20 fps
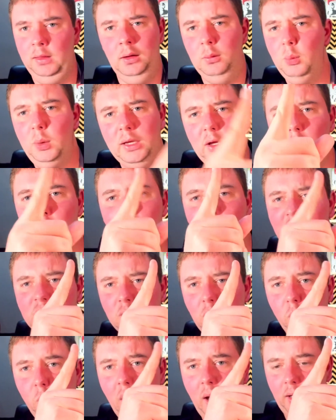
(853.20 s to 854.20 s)
then we go back
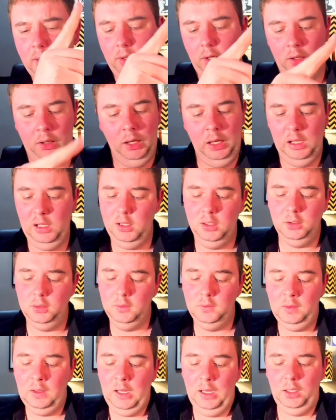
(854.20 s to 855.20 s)
to 1,
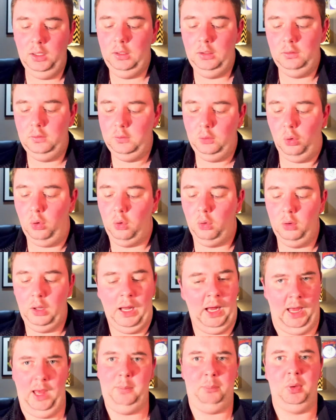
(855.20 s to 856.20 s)
and it is all
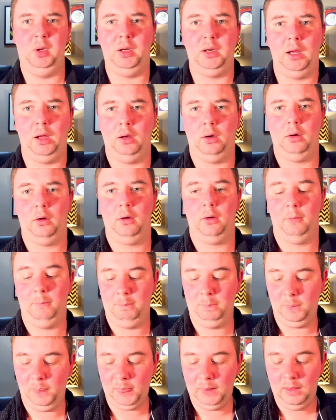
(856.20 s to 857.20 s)
happening.
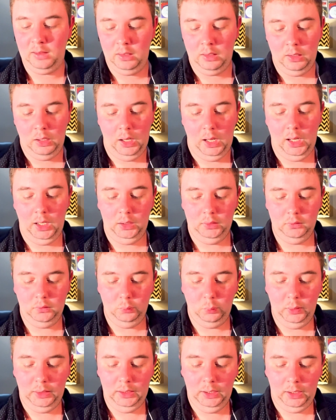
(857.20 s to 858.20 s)
And
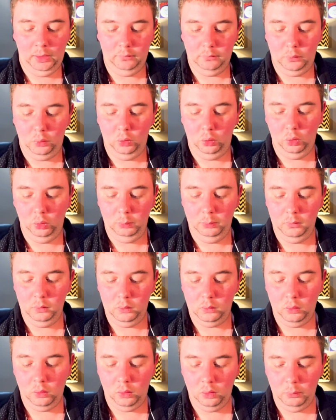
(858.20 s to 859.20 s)
we have
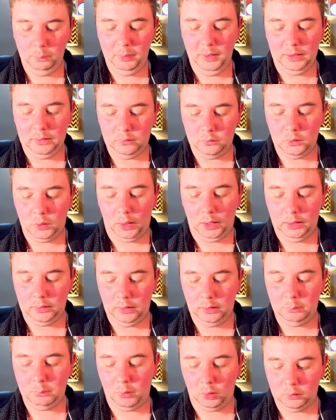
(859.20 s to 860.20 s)
all been
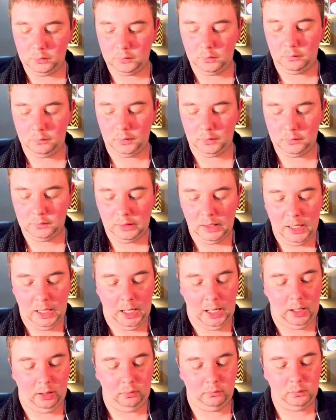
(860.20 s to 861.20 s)
reading, most of us
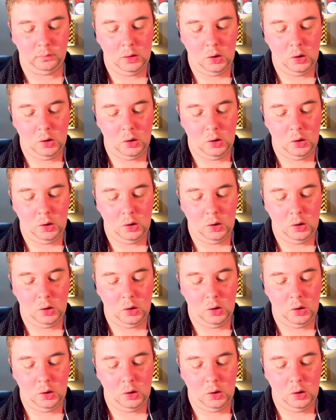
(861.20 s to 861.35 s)
have,